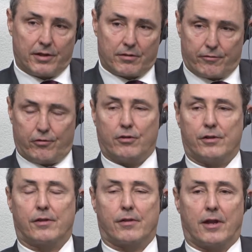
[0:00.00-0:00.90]
the
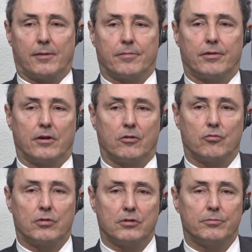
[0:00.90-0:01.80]
first step
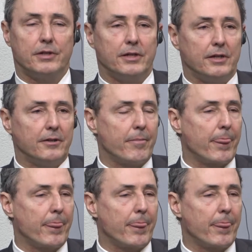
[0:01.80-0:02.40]
will be